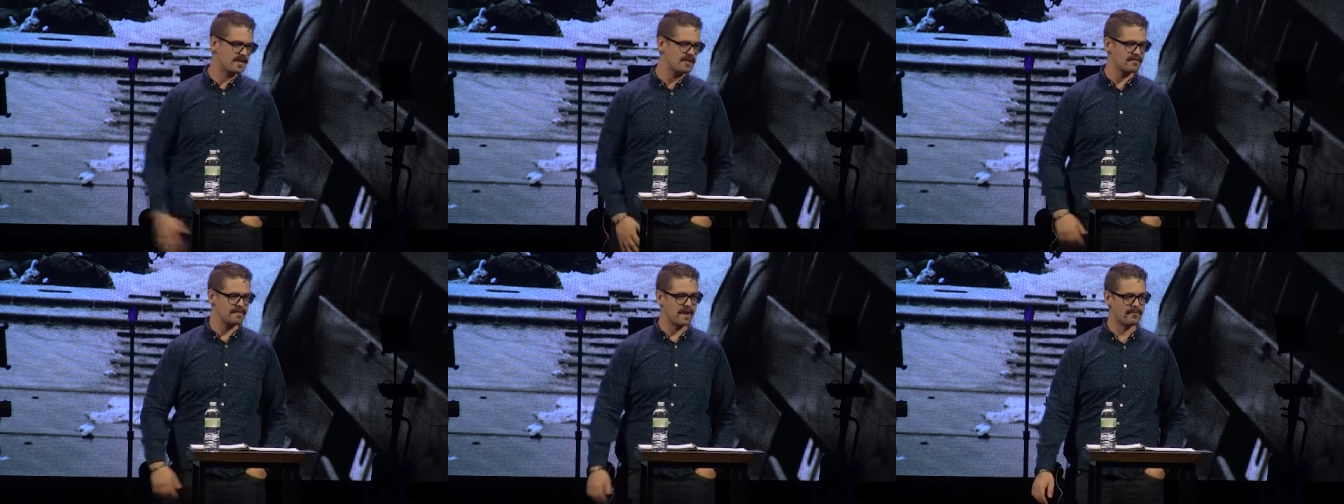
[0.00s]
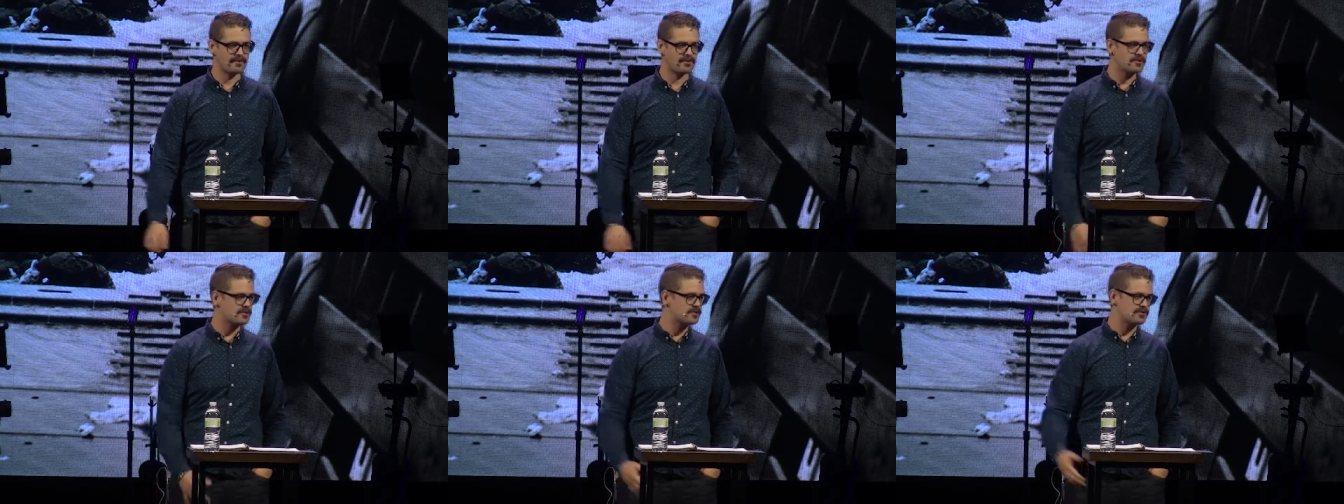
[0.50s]
in your family who
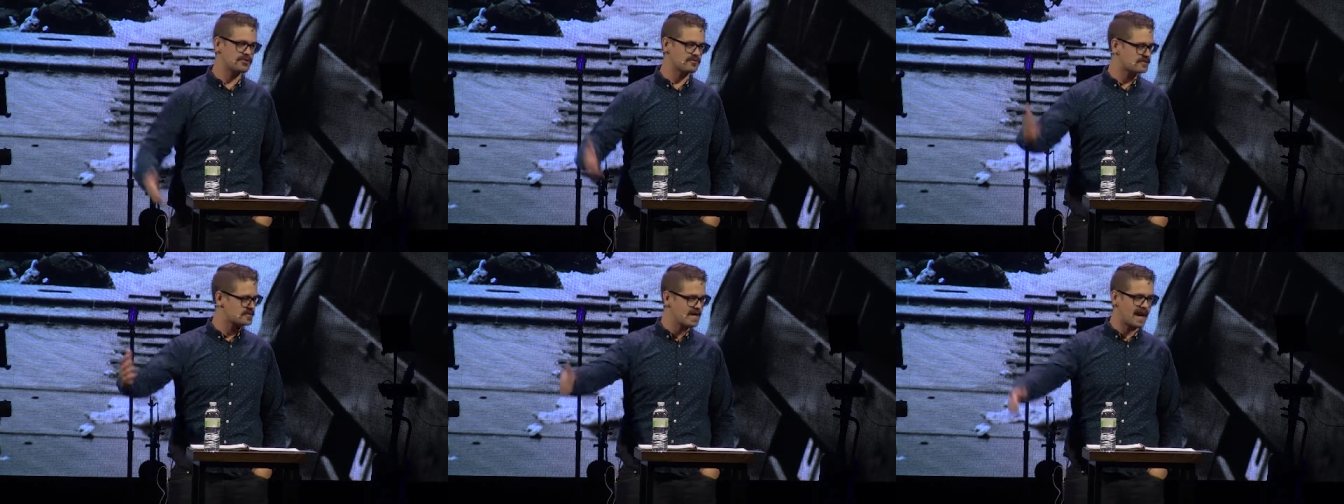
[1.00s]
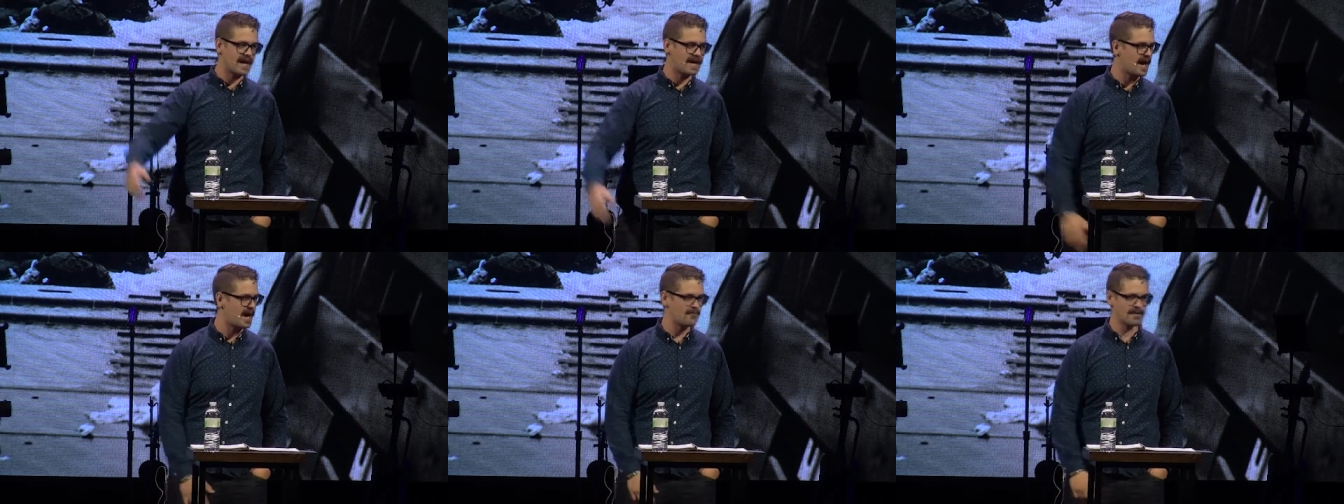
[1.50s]
you just don't see eye
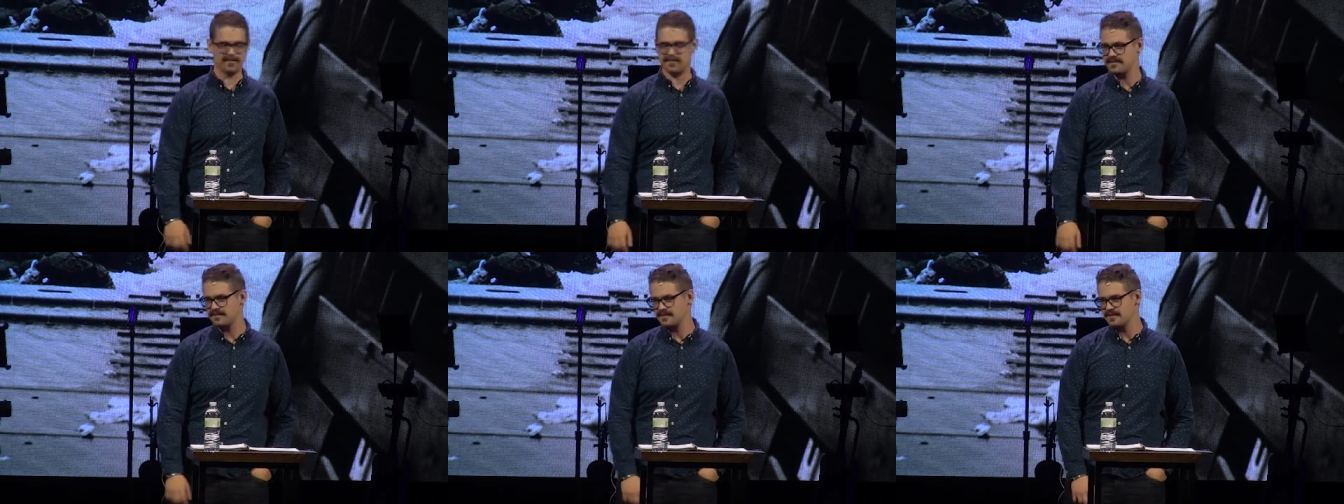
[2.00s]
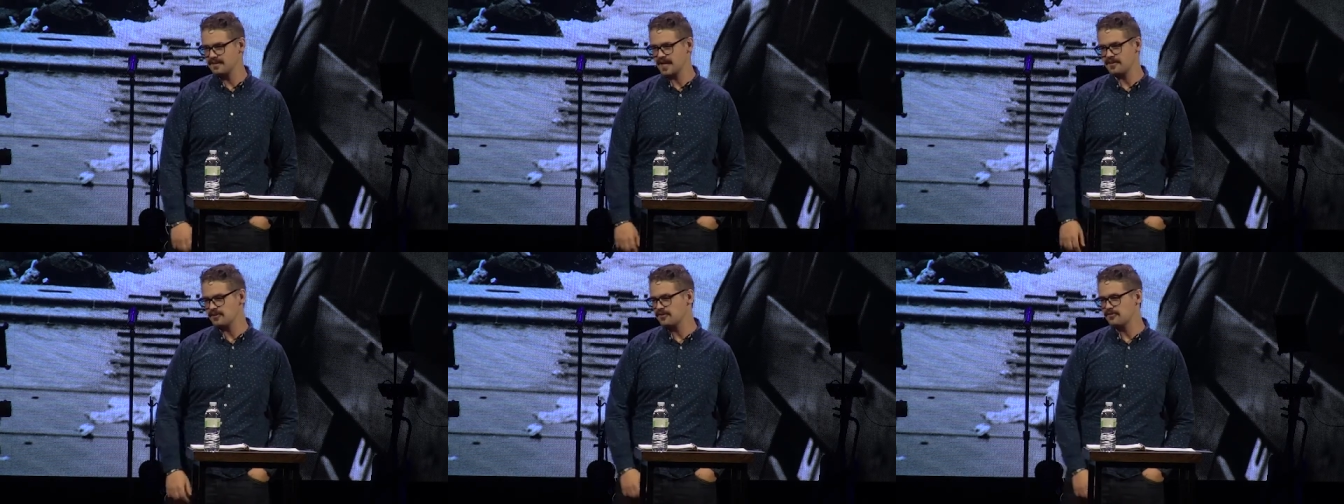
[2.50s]
to eye with.
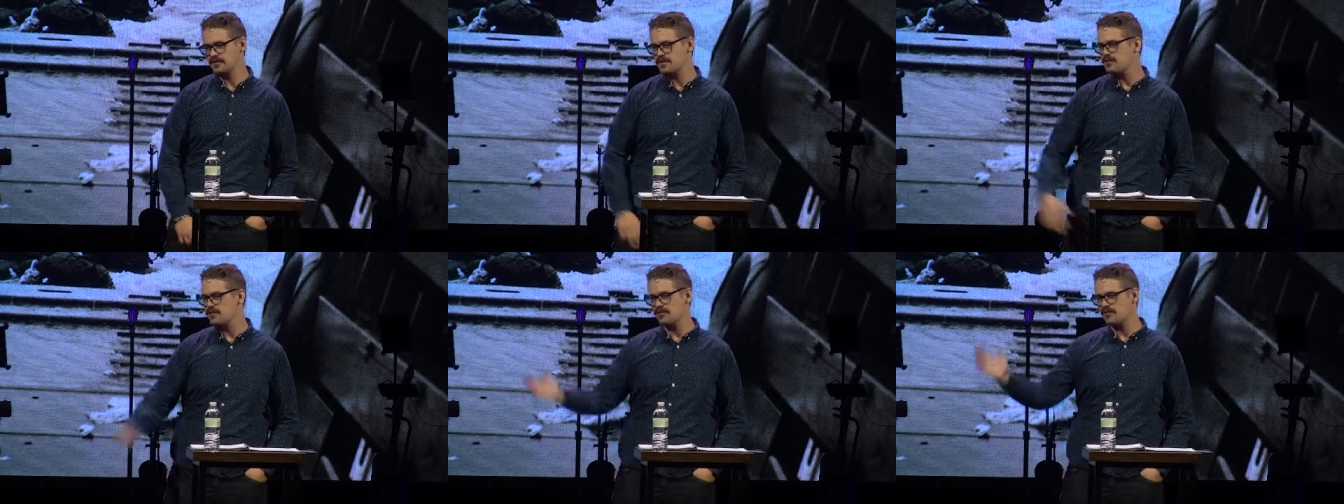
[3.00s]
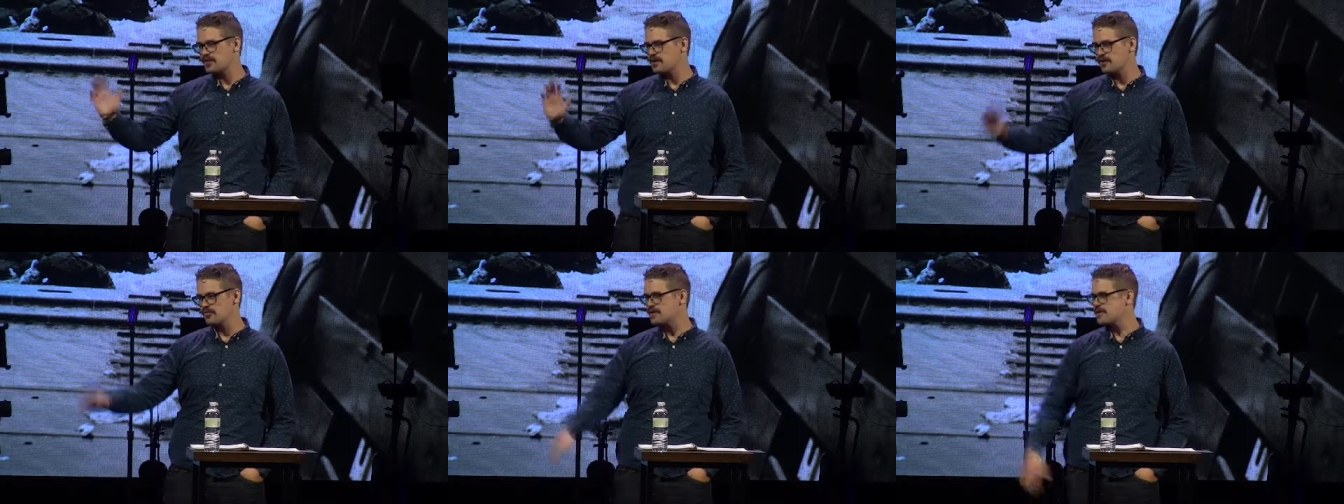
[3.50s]
Like literally you don't
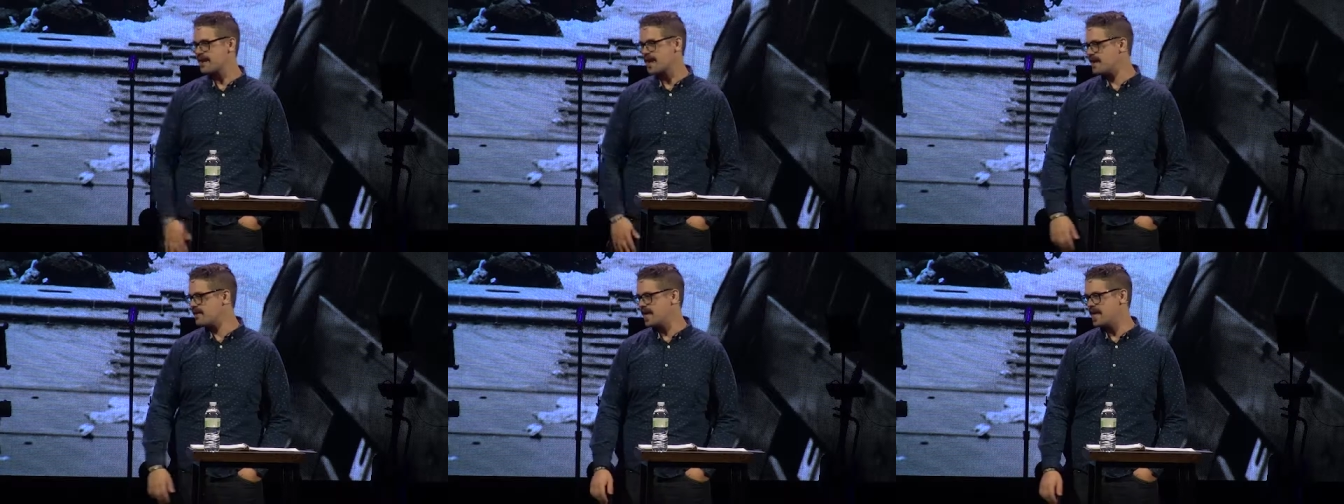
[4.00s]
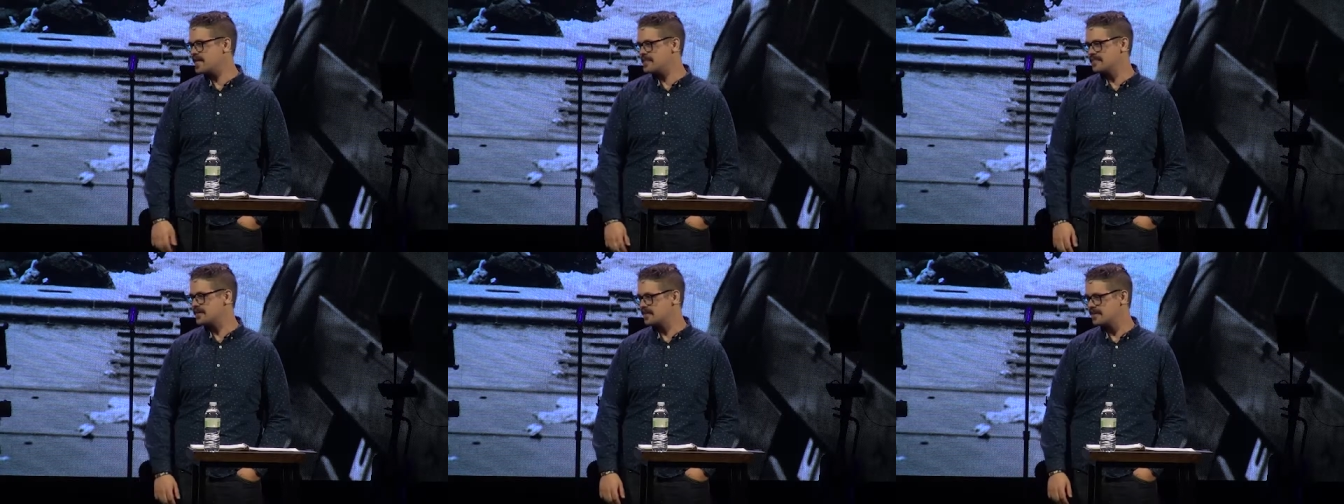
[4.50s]
agree about
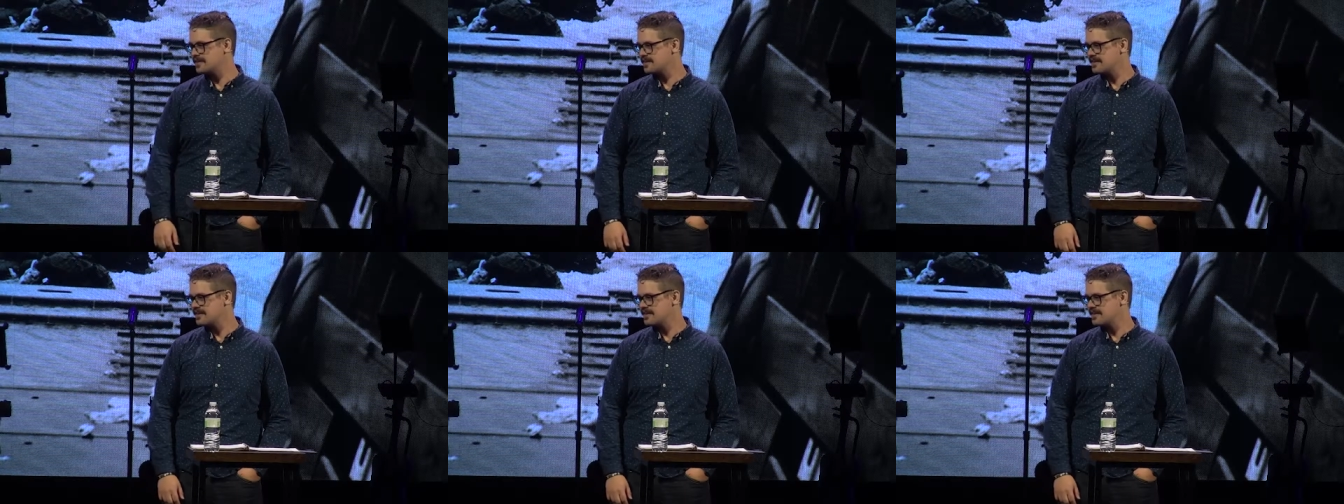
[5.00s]
anything.